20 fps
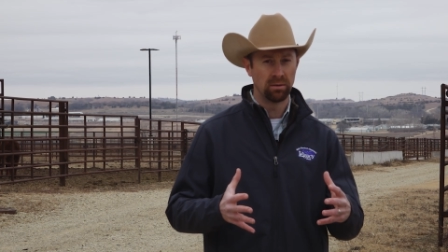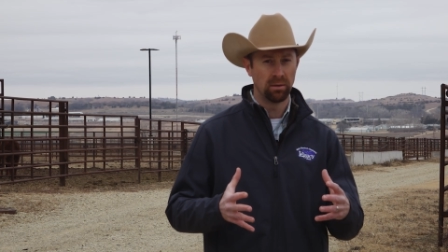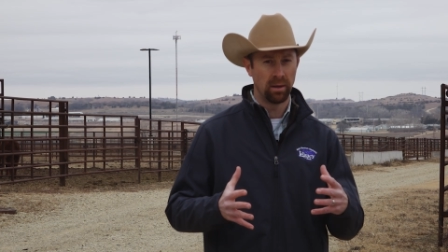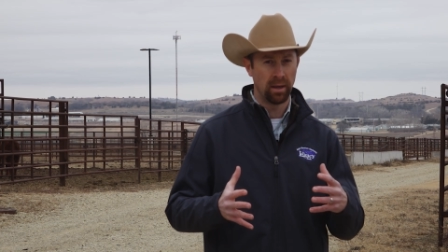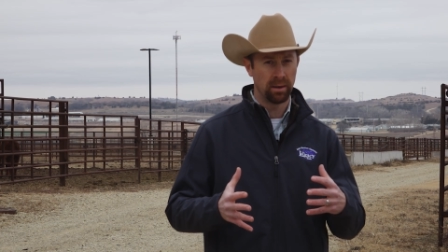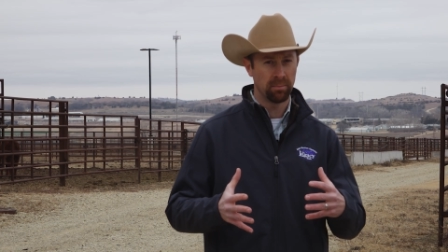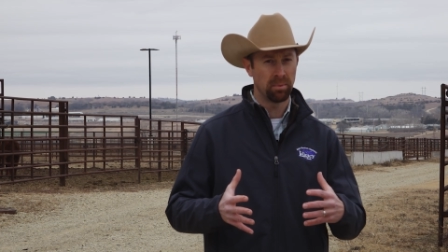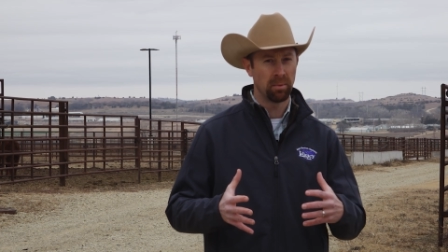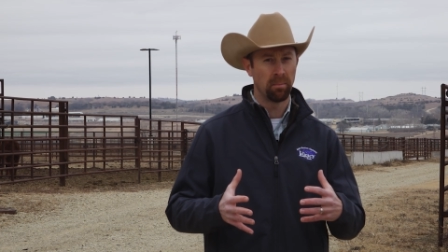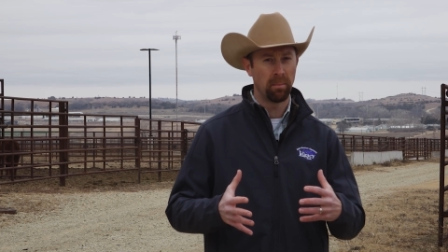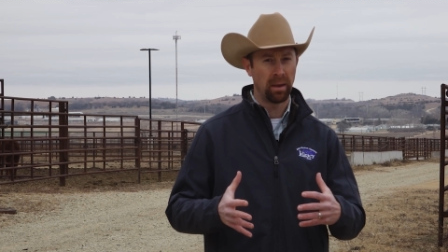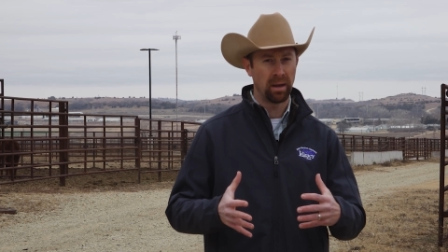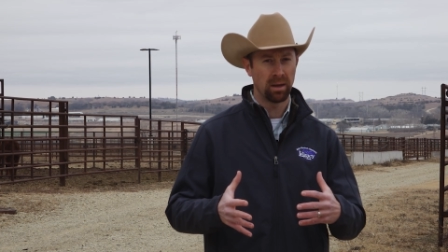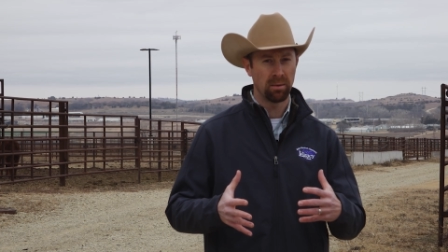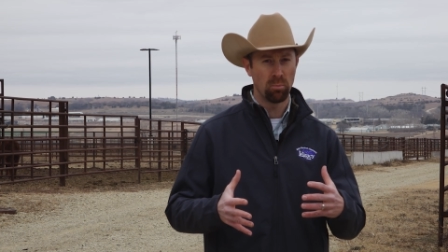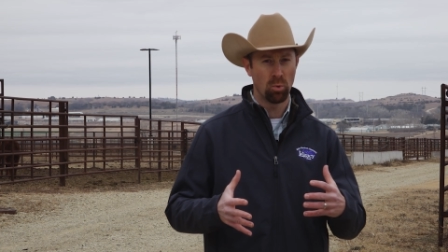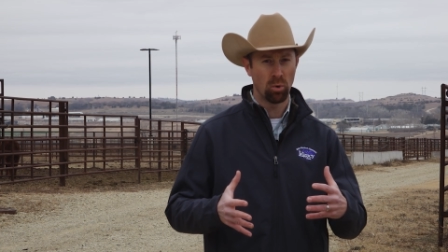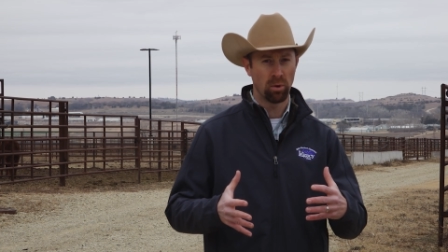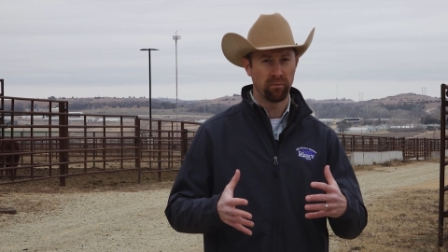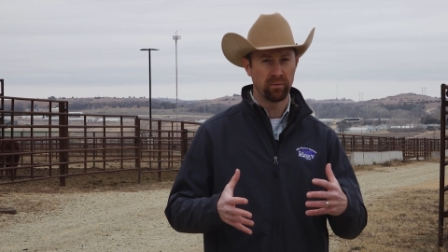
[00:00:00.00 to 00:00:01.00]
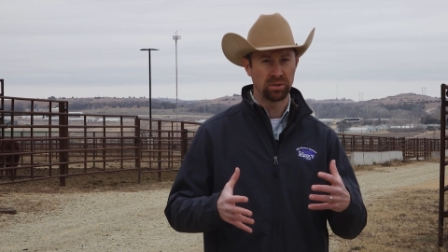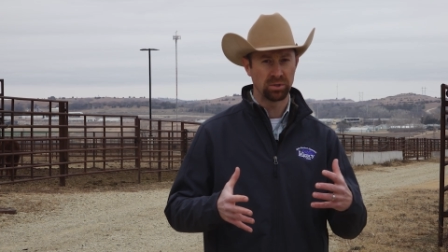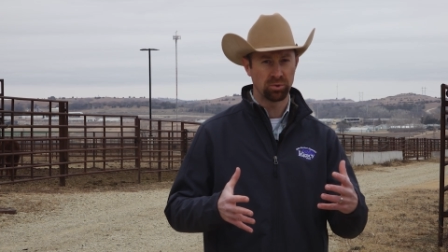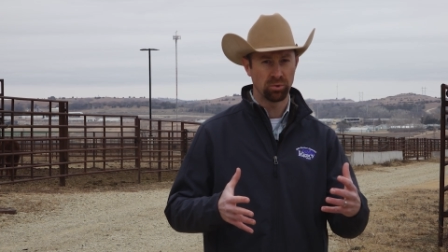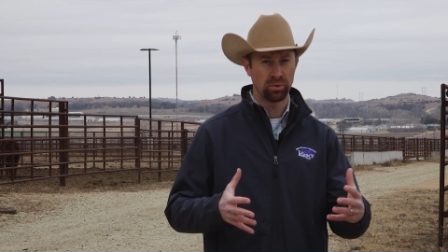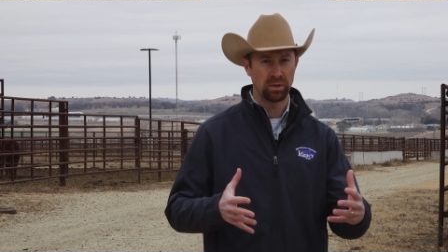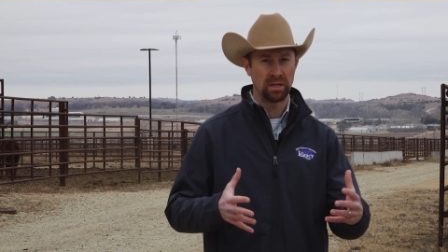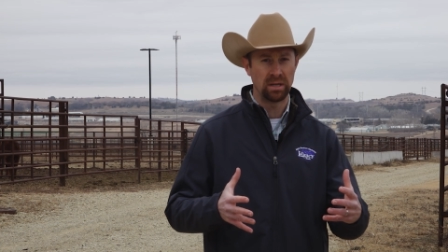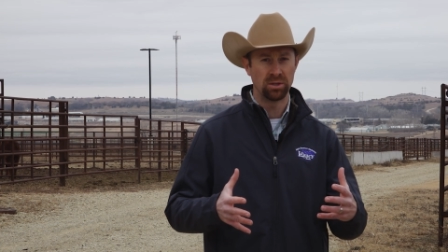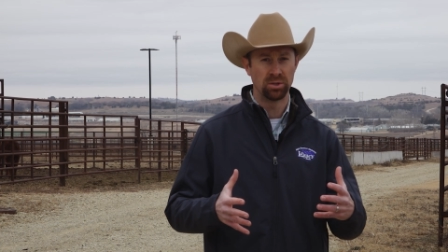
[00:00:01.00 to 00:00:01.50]
implementing more of a
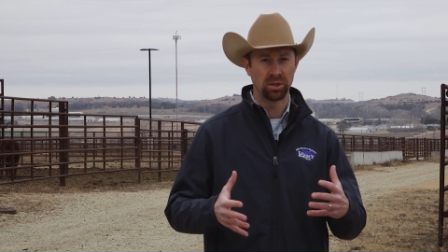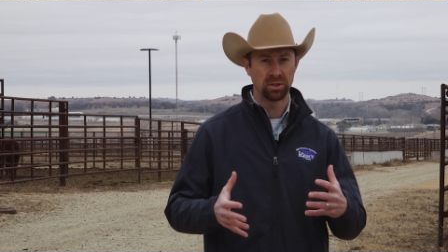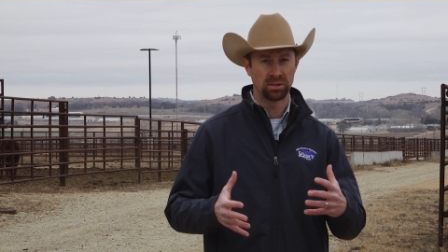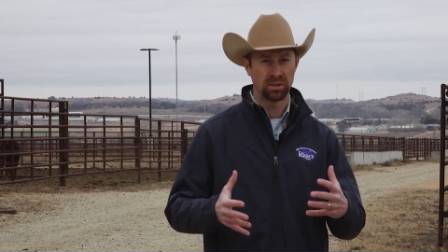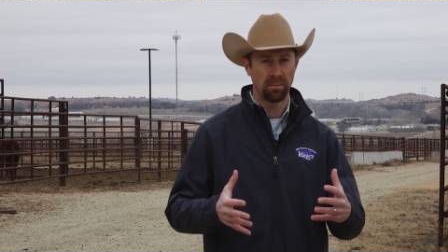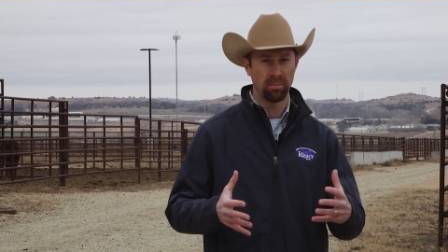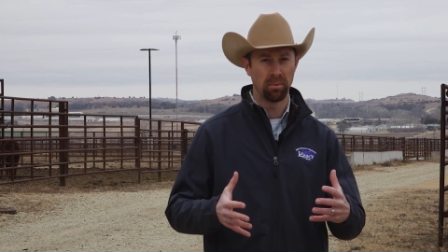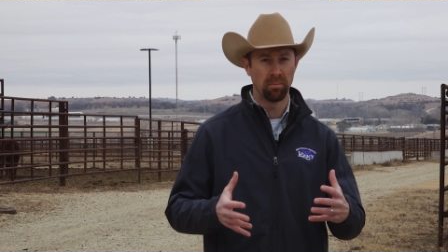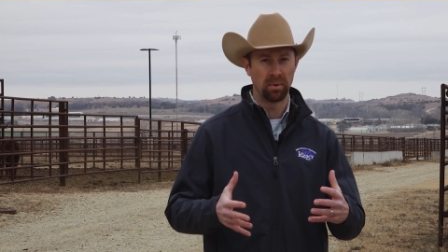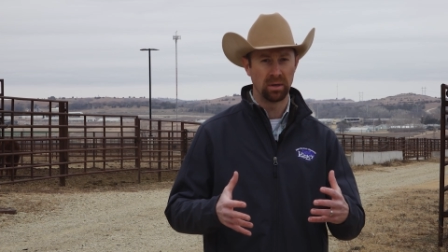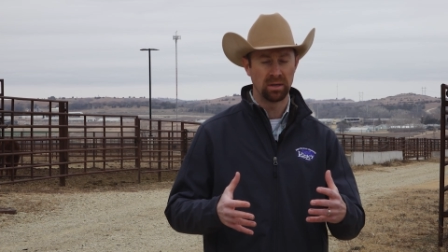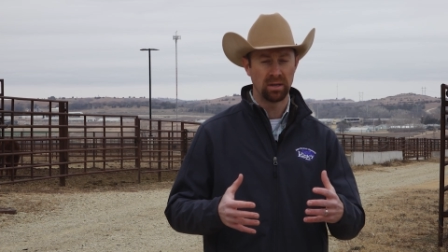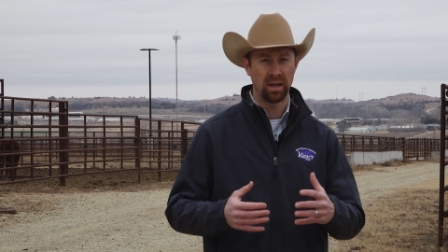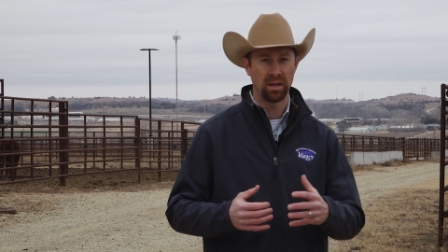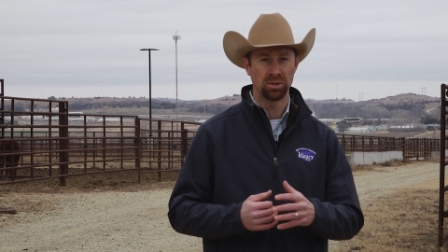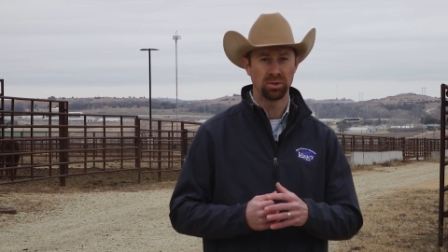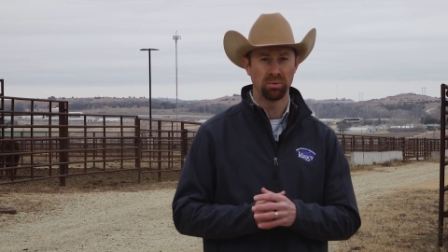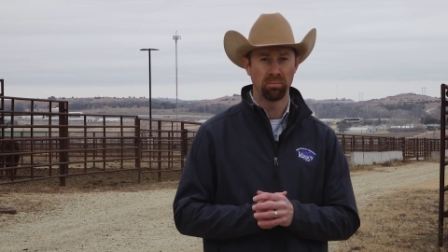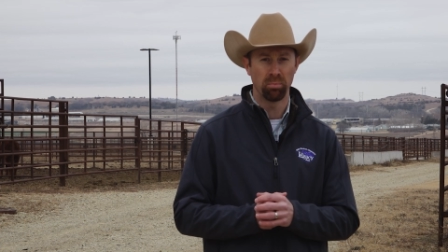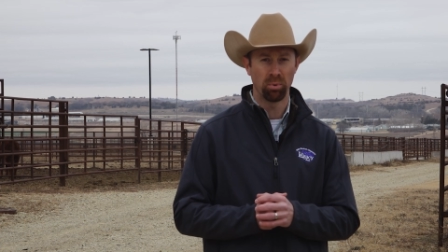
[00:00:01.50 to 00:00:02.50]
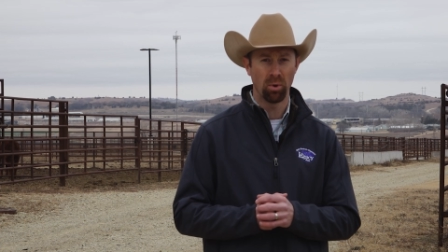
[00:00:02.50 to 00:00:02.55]
strategic supplementation